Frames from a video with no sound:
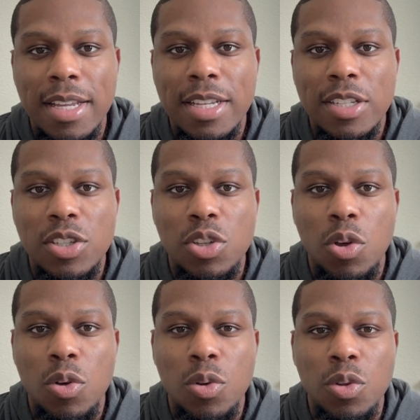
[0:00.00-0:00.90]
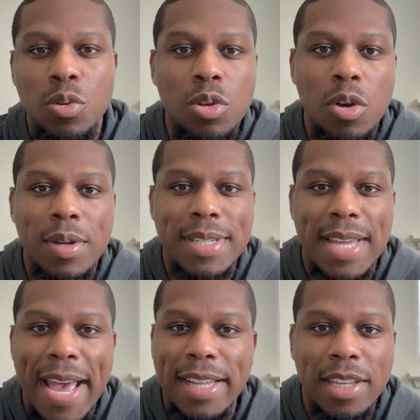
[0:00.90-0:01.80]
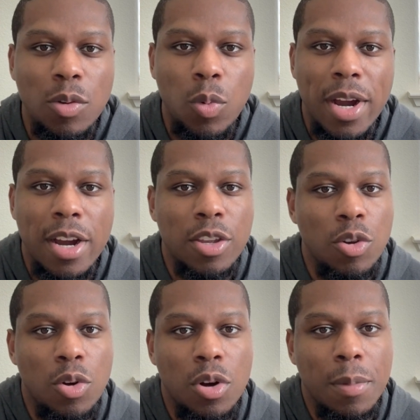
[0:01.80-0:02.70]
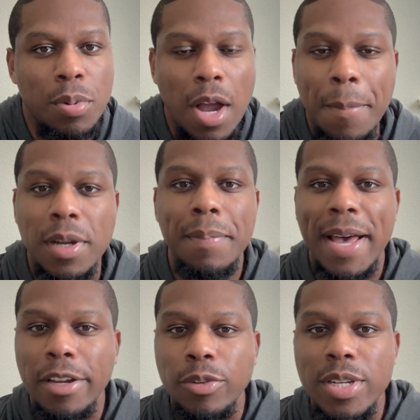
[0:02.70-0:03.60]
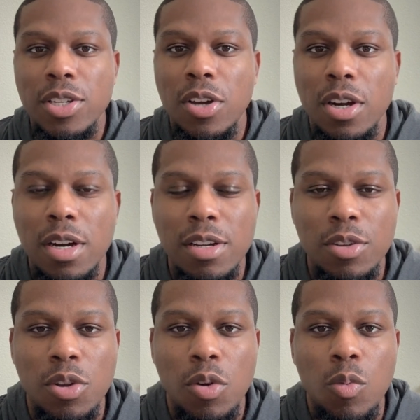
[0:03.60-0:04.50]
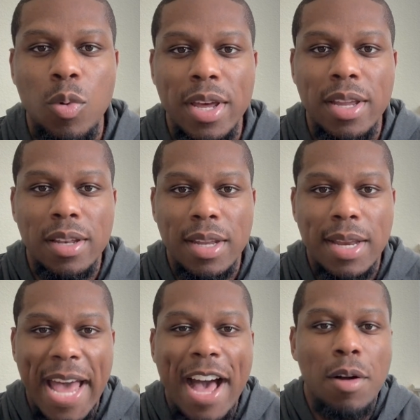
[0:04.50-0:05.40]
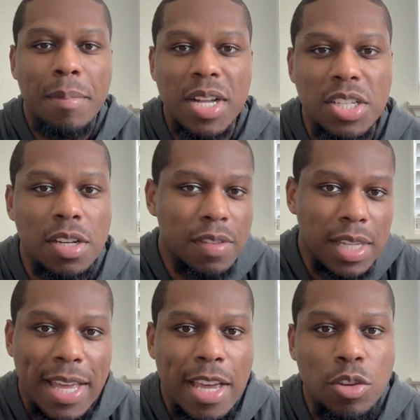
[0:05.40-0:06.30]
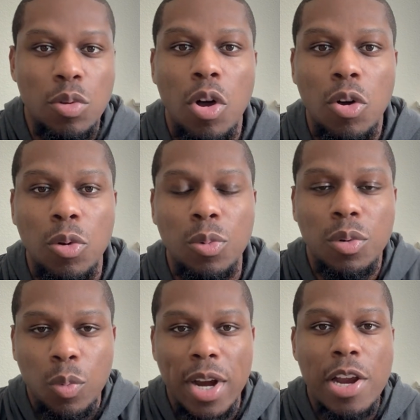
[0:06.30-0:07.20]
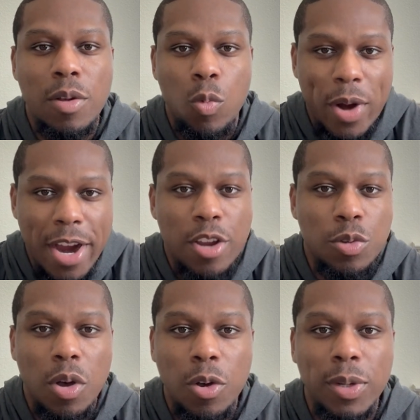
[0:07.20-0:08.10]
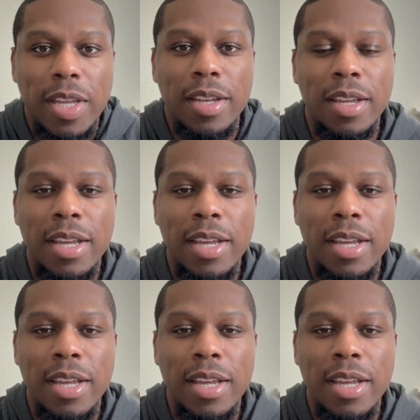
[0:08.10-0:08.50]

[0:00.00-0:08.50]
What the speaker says: So you know exactly where your property boundaries are, you know how much of the land you owned, where you own it.